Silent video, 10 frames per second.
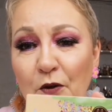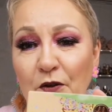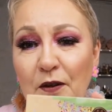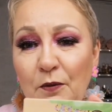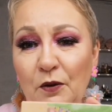
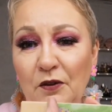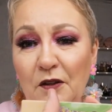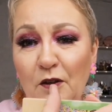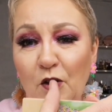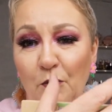because I
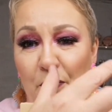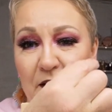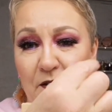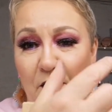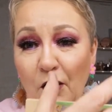wanted the
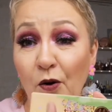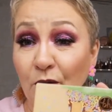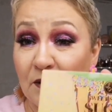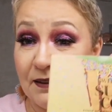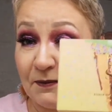complete
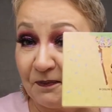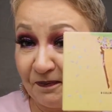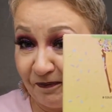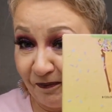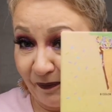cone.
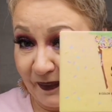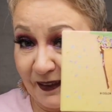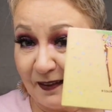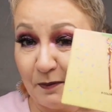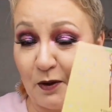
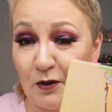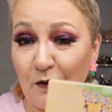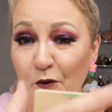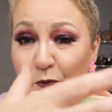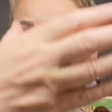
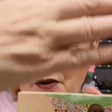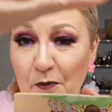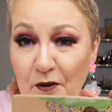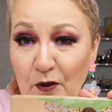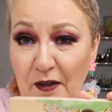Because if you put
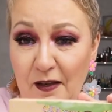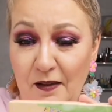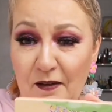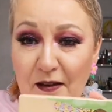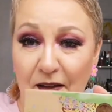them
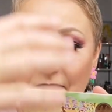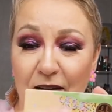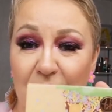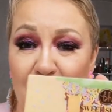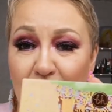together like
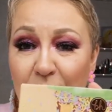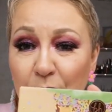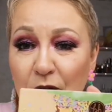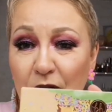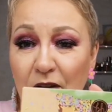that,
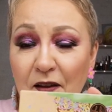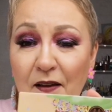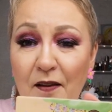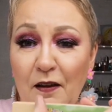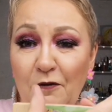
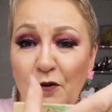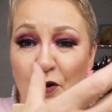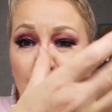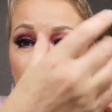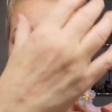they
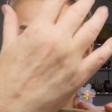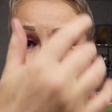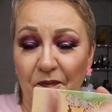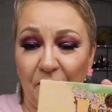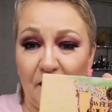form
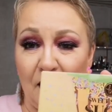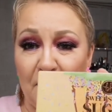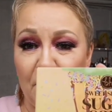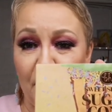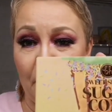a
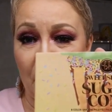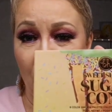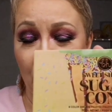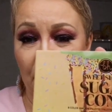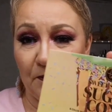ice cream
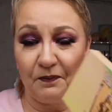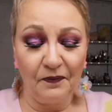cone.